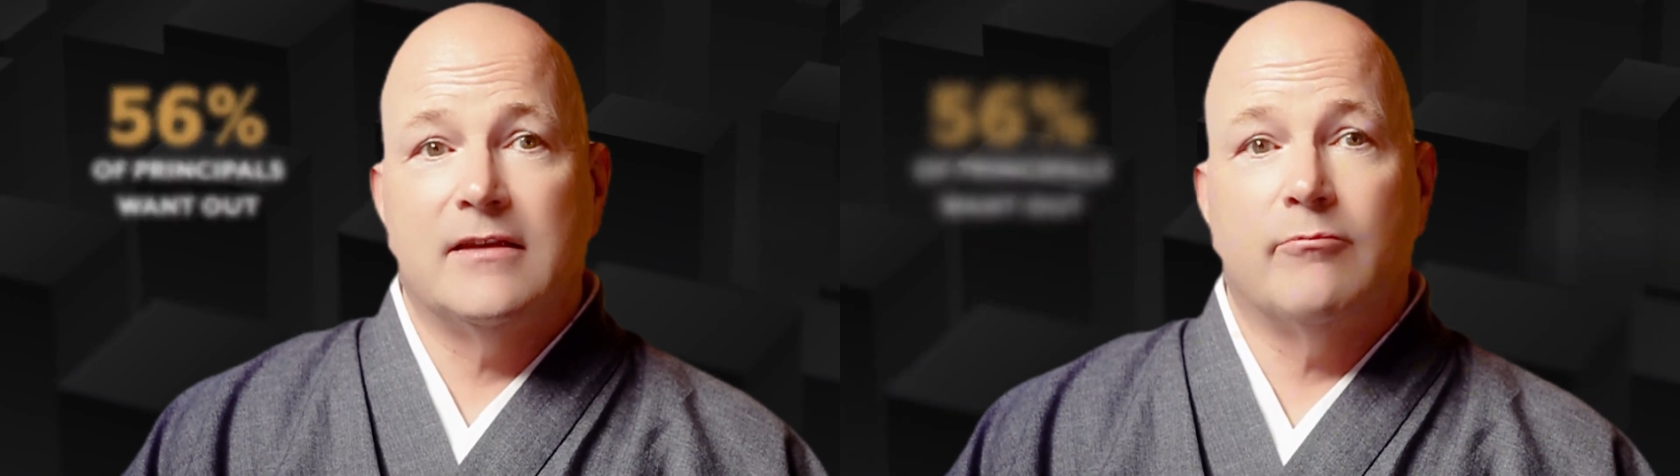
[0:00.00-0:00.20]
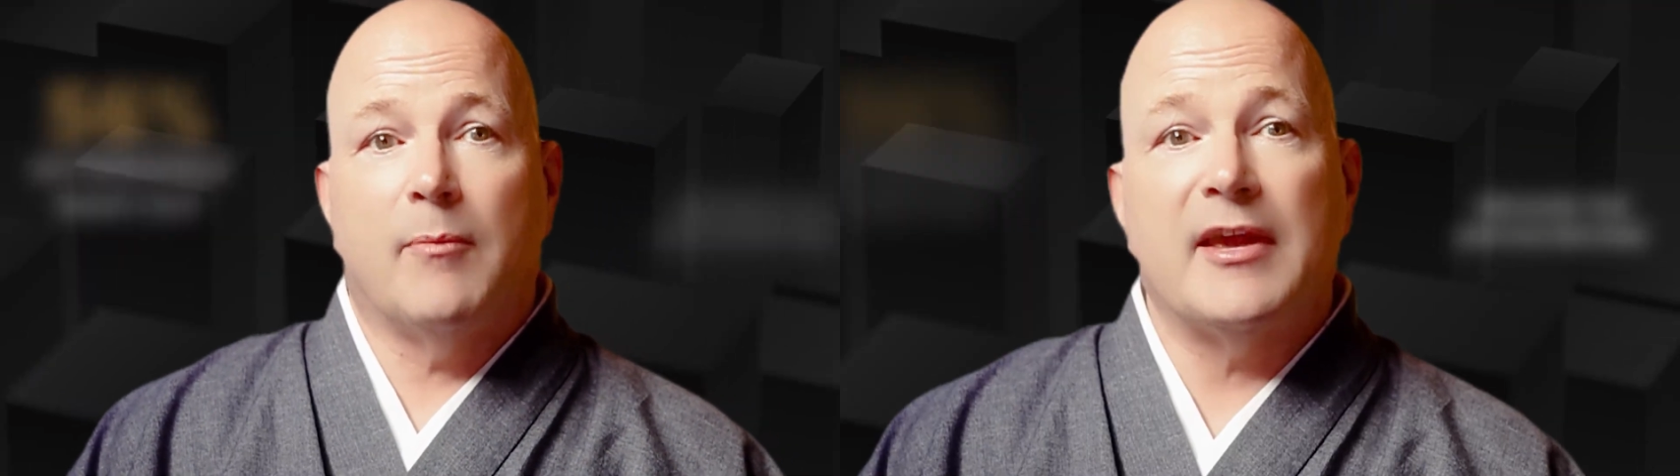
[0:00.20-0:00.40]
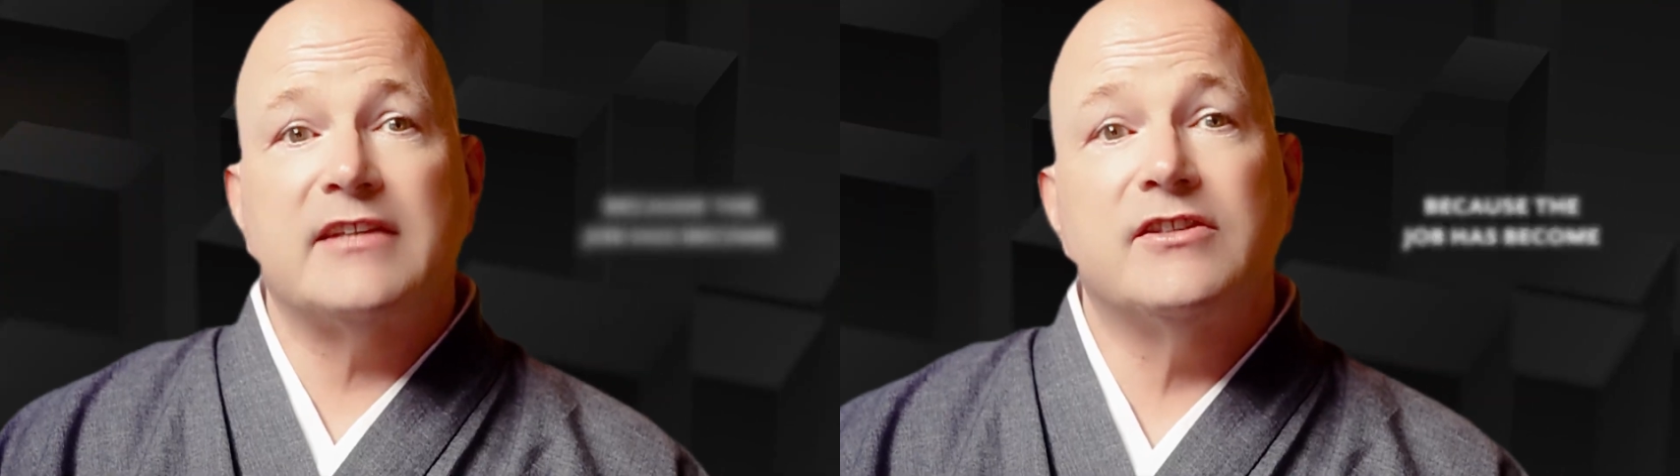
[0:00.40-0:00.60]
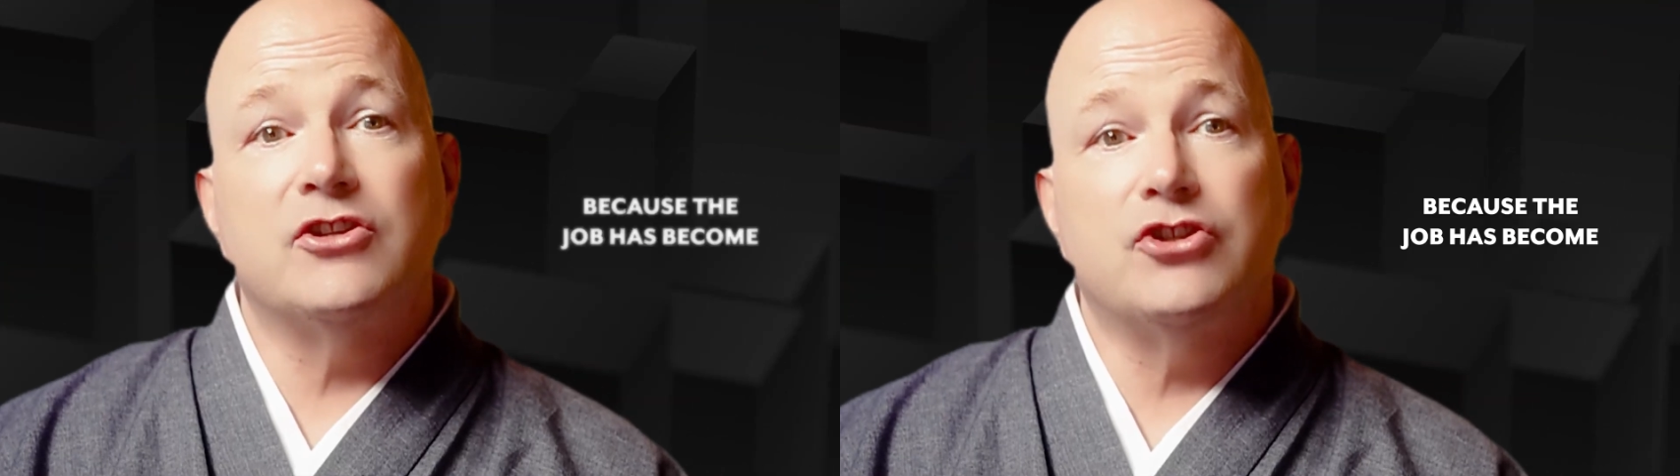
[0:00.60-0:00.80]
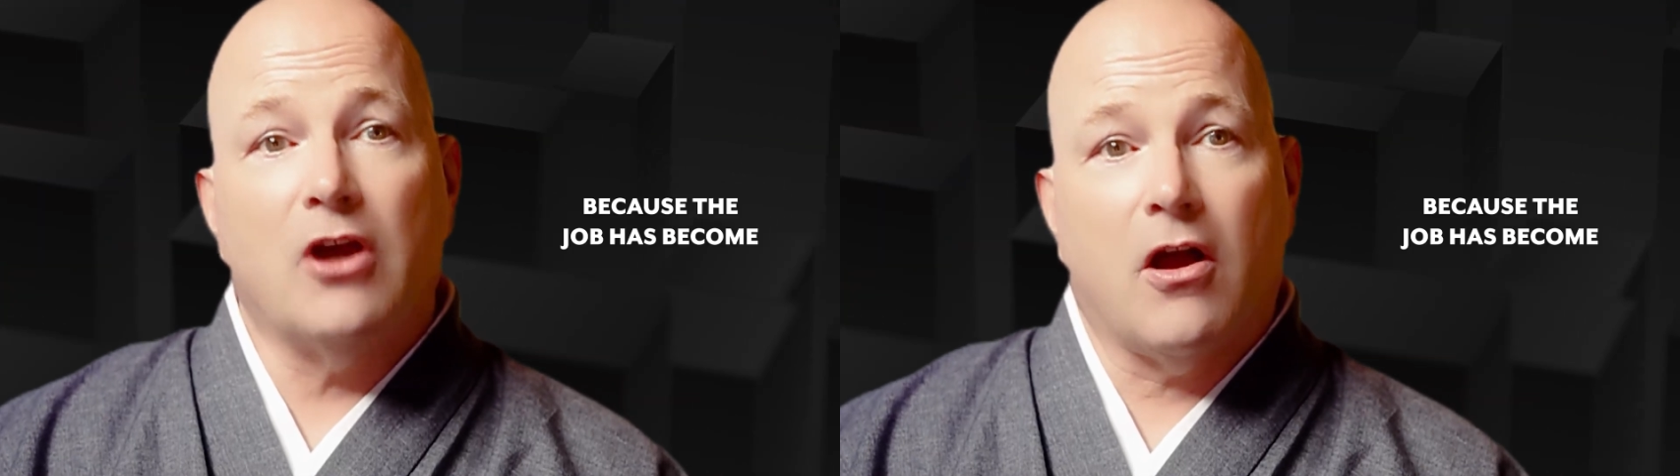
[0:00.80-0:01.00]
but because the
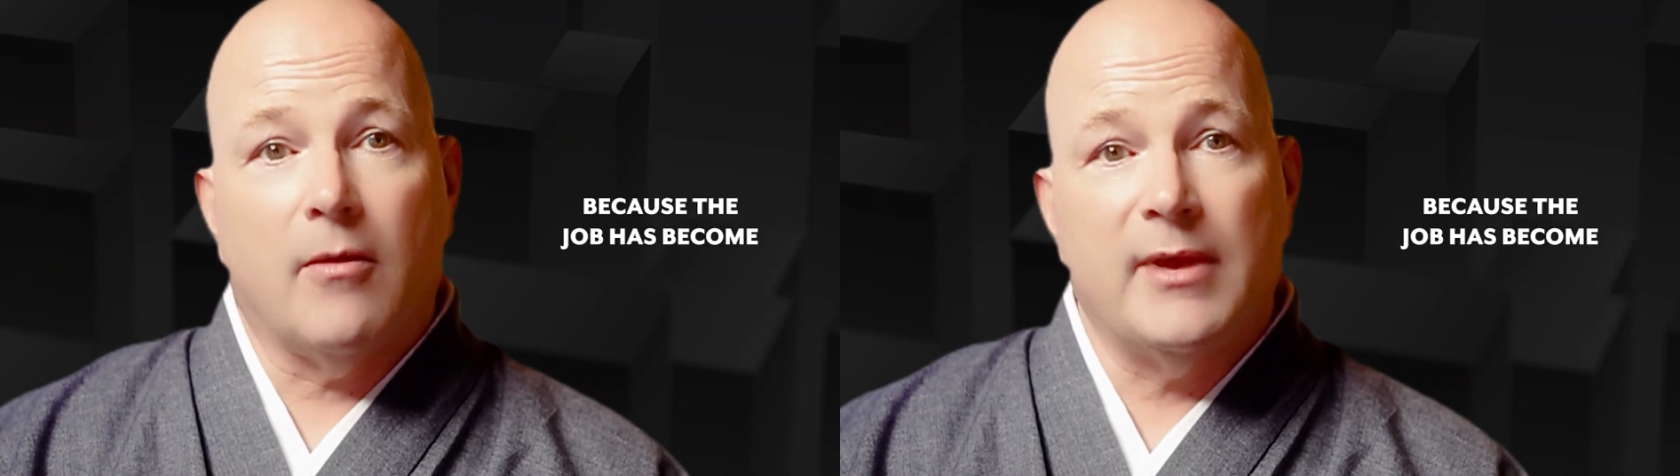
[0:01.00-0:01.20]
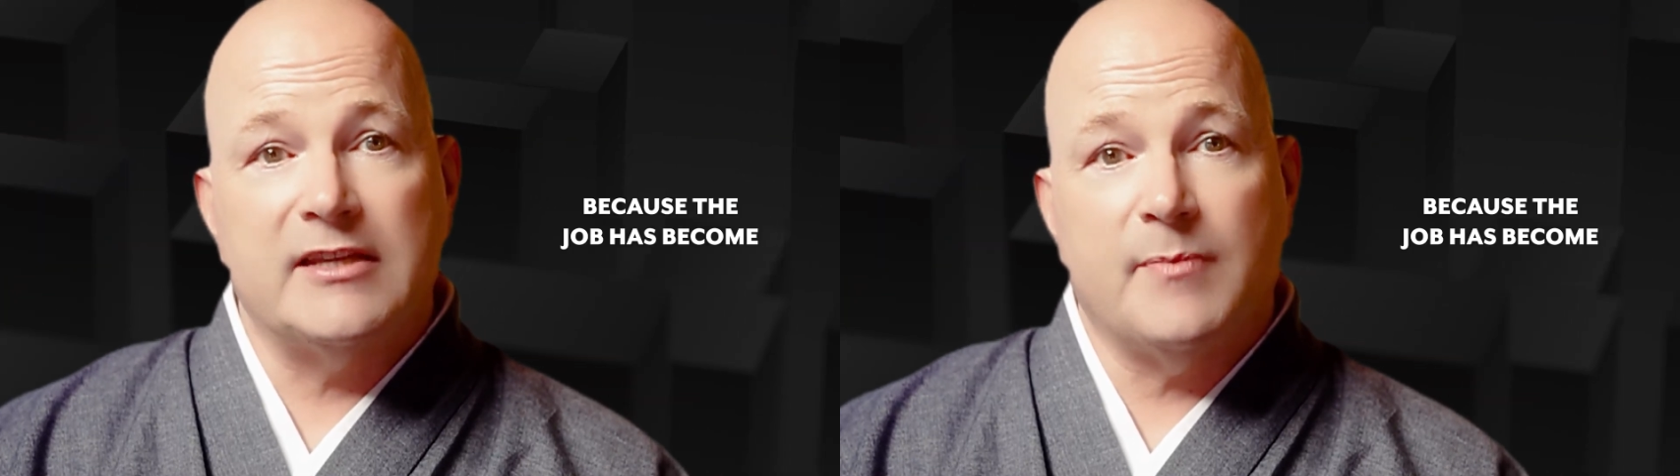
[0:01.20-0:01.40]
job has